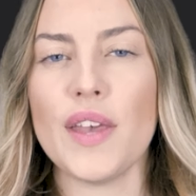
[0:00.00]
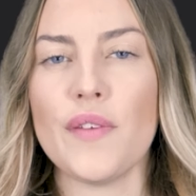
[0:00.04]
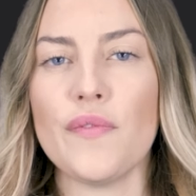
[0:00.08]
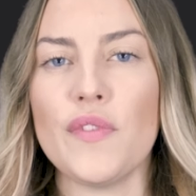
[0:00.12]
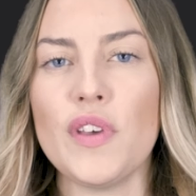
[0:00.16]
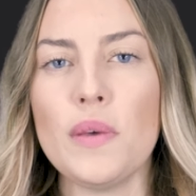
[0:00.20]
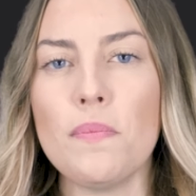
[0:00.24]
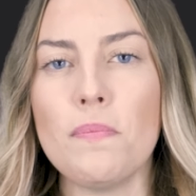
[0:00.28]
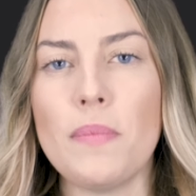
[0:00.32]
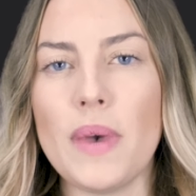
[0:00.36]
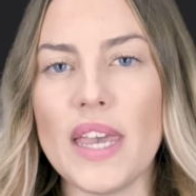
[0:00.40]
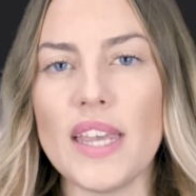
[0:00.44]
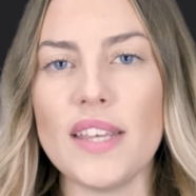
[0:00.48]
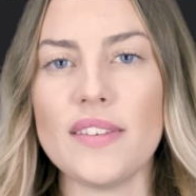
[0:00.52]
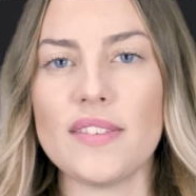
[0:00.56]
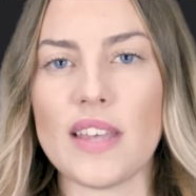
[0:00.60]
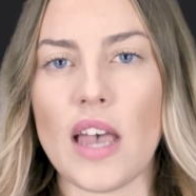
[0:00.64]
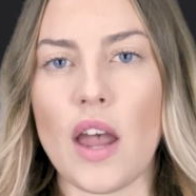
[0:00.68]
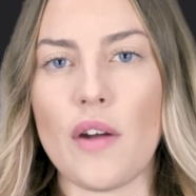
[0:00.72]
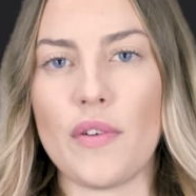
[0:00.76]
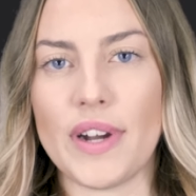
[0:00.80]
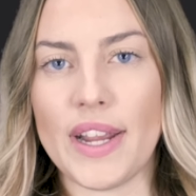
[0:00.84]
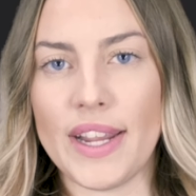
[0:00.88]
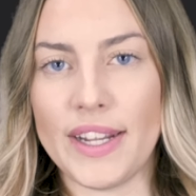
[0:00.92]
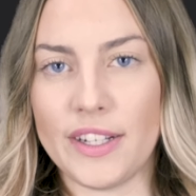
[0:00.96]
We base
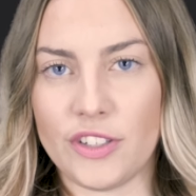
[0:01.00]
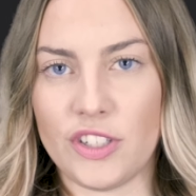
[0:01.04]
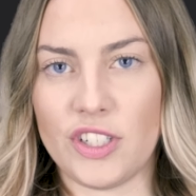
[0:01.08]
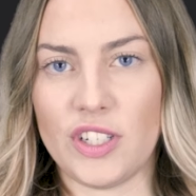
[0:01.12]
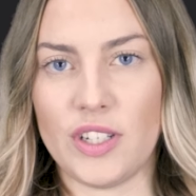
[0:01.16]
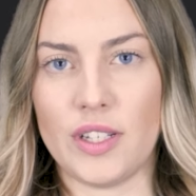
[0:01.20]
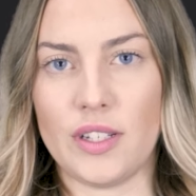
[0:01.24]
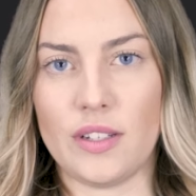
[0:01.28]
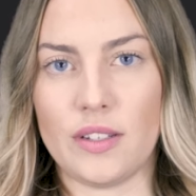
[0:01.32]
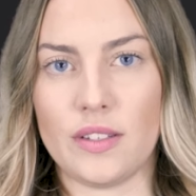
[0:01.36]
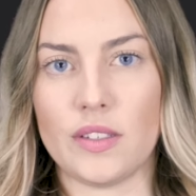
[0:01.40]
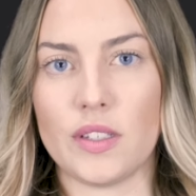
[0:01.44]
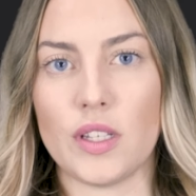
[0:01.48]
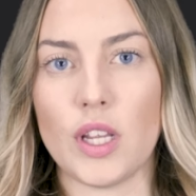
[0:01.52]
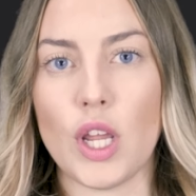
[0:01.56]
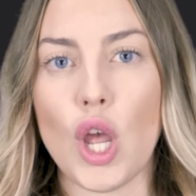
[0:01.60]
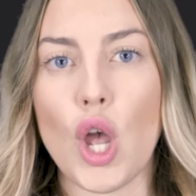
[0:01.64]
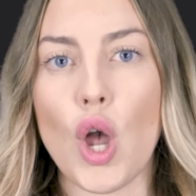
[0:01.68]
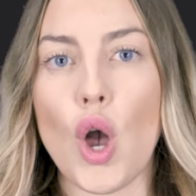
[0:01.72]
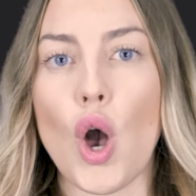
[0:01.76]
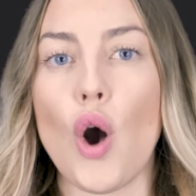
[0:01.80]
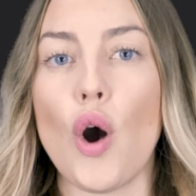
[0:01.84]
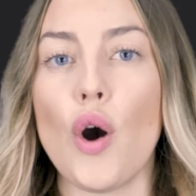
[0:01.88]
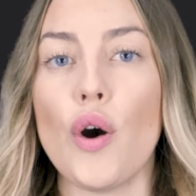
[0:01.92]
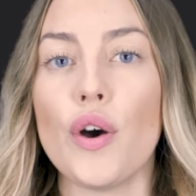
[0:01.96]
our actions
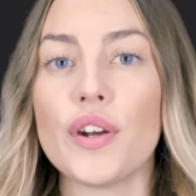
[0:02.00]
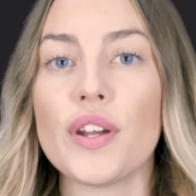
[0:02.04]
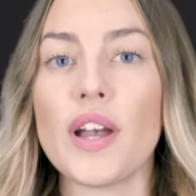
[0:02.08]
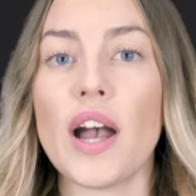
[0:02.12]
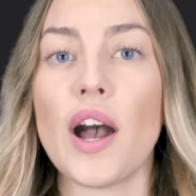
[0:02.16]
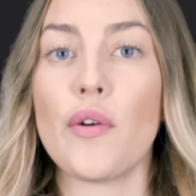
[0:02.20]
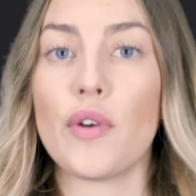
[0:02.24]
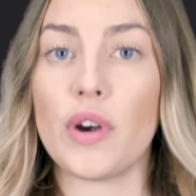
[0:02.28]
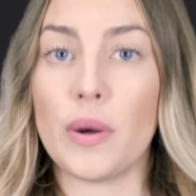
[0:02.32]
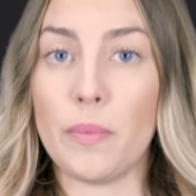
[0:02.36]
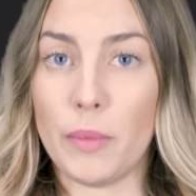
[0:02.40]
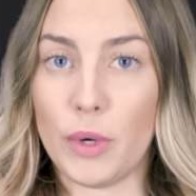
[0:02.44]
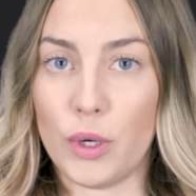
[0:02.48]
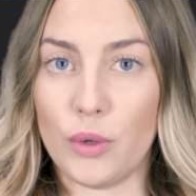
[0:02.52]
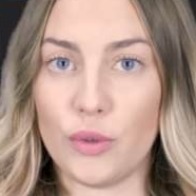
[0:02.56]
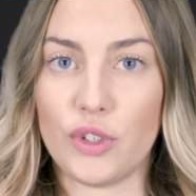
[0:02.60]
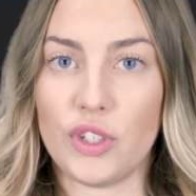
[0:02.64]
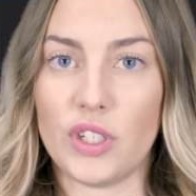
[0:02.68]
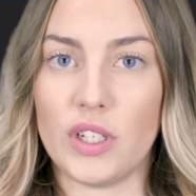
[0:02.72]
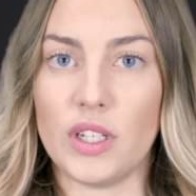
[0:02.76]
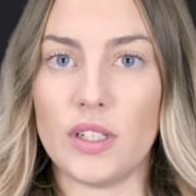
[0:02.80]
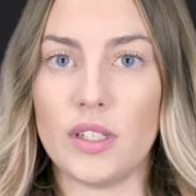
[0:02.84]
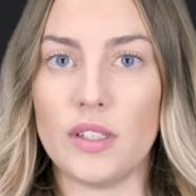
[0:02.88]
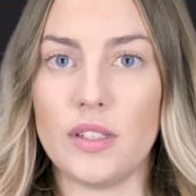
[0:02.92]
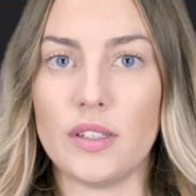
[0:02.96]
on our
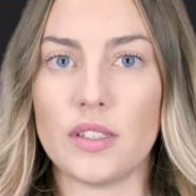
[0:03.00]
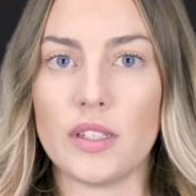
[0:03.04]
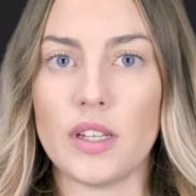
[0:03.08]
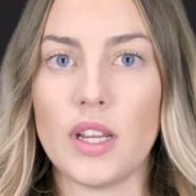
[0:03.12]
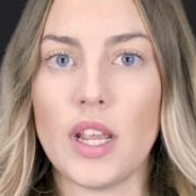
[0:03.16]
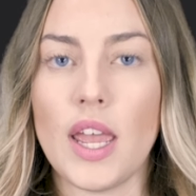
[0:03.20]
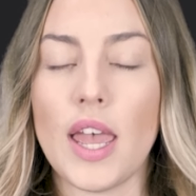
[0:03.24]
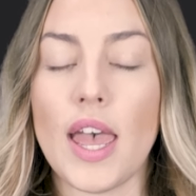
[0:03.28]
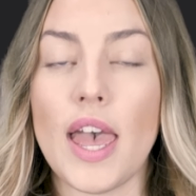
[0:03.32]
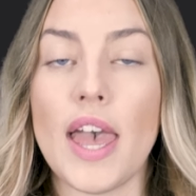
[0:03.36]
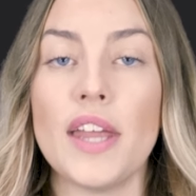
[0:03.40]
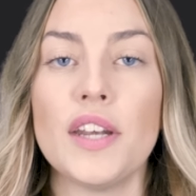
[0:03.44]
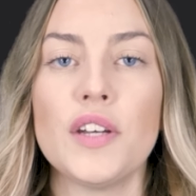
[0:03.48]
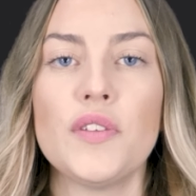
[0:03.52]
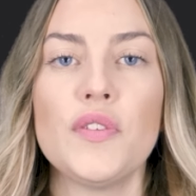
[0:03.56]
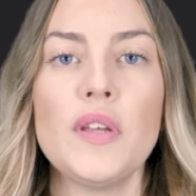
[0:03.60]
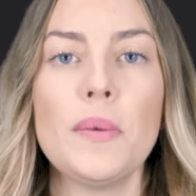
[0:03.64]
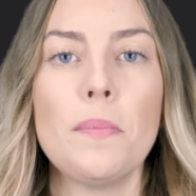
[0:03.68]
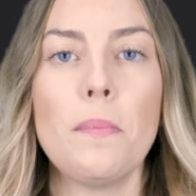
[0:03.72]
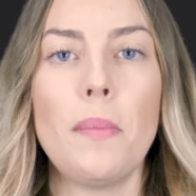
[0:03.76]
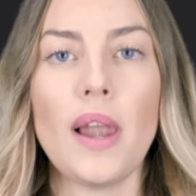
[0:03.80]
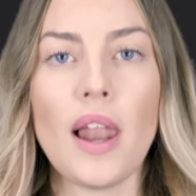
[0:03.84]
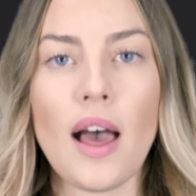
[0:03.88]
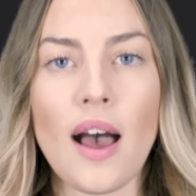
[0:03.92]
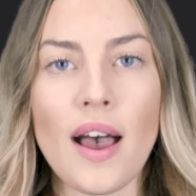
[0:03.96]
emotions and we
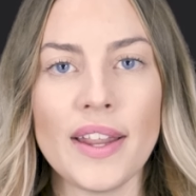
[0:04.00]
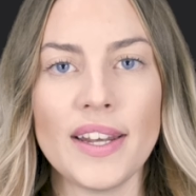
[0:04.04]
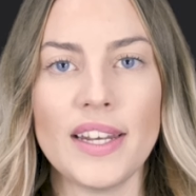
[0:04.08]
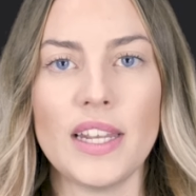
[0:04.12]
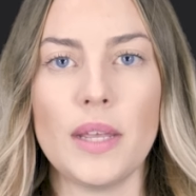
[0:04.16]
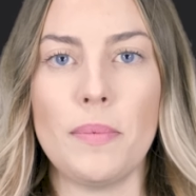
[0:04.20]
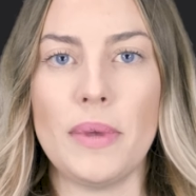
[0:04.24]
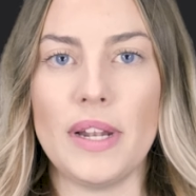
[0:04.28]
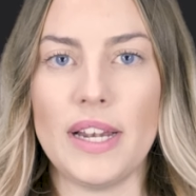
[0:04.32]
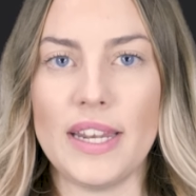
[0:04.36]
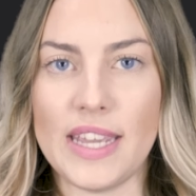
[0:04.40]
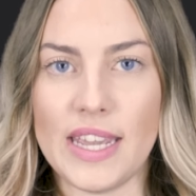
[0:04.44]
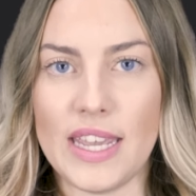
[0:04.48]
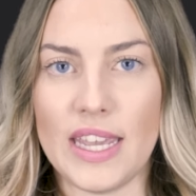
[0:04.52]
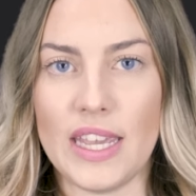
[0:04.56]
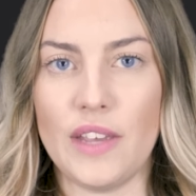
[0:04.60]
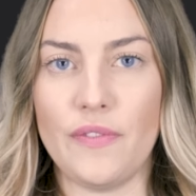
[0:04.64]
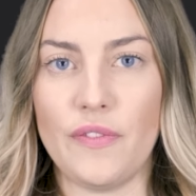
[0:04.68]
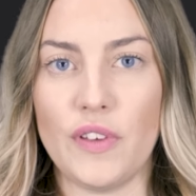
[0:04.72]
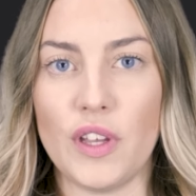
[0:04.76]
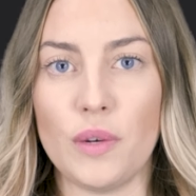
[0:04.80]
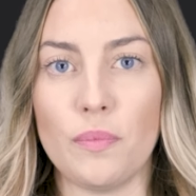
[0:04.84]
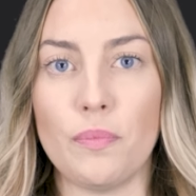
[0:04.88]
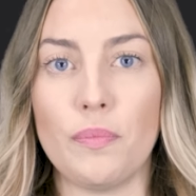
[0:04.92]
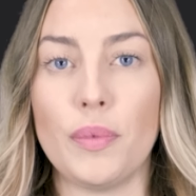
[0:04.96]
blindly
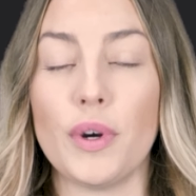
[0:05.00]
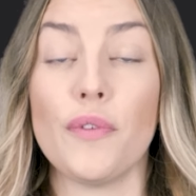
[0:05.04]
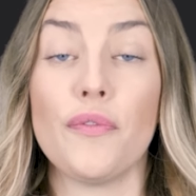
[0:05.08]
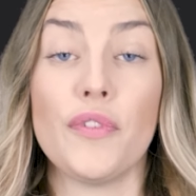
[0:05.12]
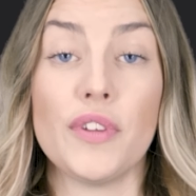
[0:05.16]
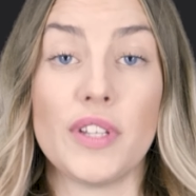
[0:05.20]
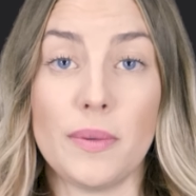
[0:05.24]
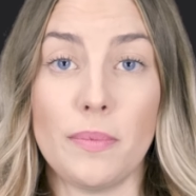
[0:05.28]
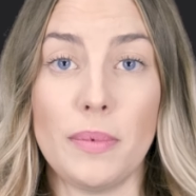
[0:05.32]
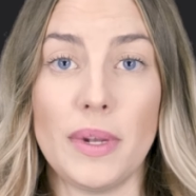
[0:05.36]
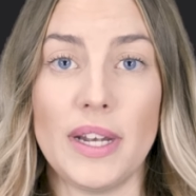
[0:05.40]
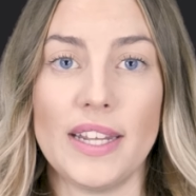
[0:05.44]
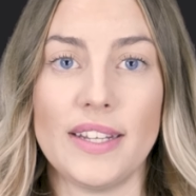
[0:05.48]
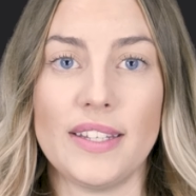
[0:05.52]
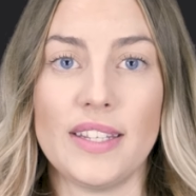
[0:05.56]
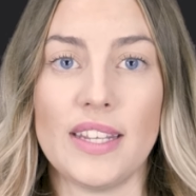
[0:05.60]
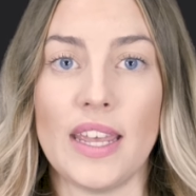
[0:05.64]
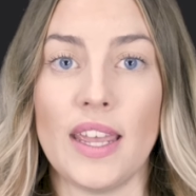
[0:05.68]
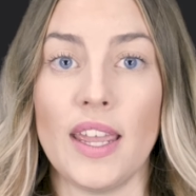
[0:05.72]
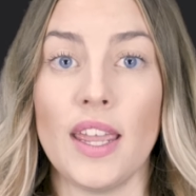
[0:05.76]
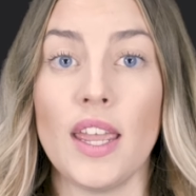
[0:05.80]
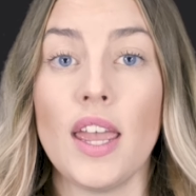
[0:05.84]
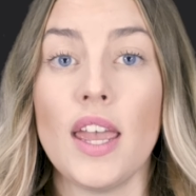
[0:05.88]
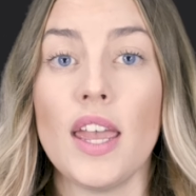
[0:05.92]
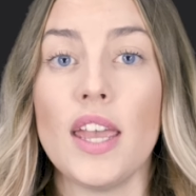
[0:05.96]
believe in profitability